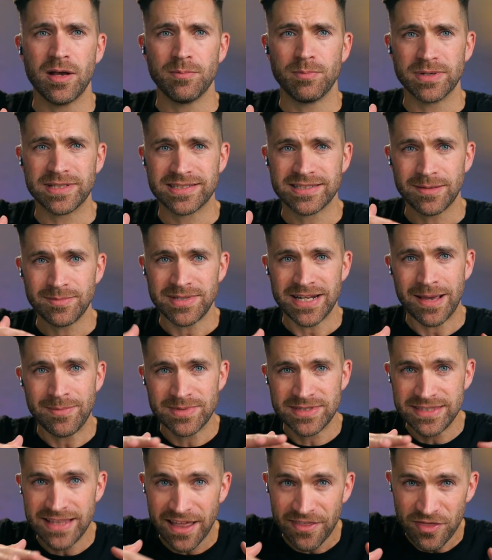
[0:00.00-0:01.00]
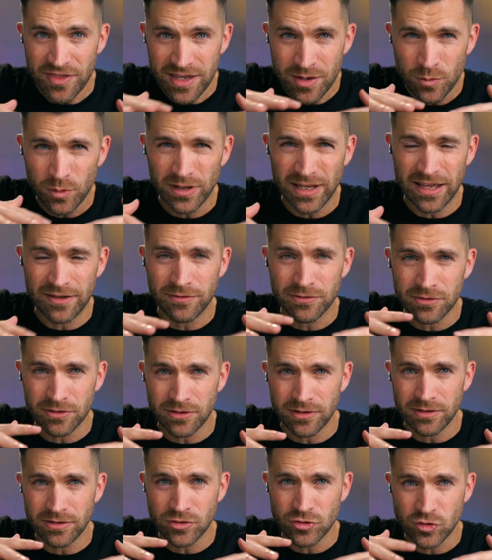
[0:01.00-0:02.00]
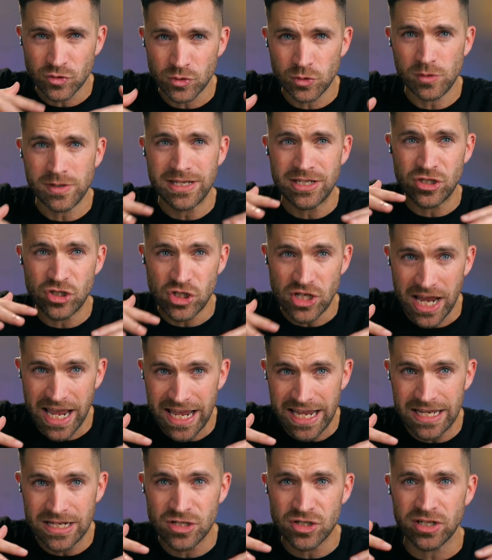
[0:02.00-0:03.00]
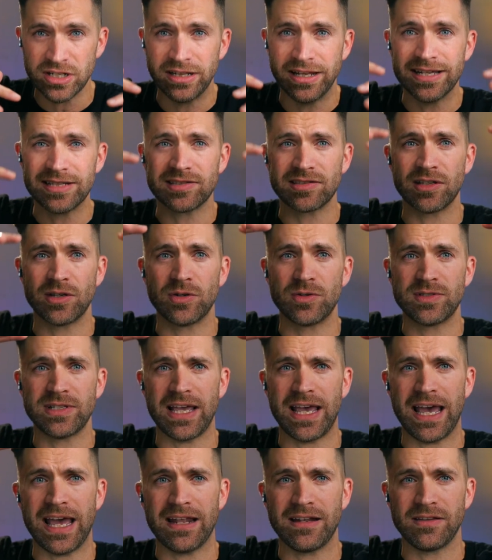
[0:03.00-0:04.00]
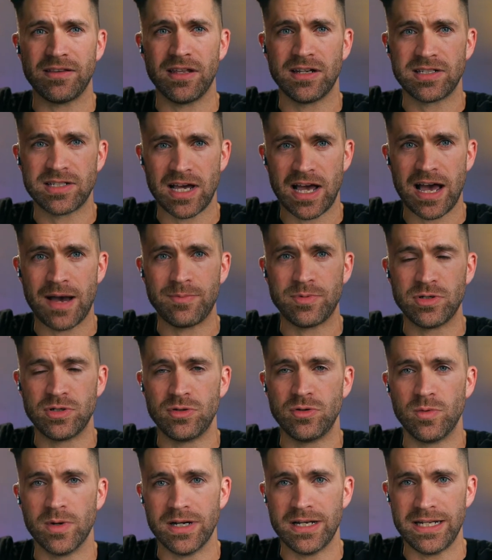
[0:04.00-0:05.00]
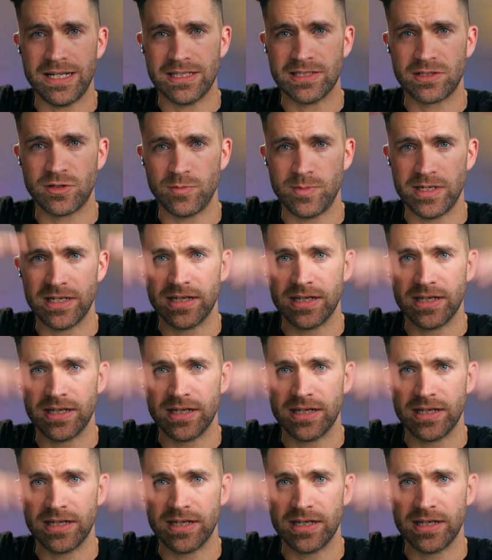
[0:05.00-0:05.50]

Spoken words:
but sometimes nothing will ever truly change unless those at the top do what needs to be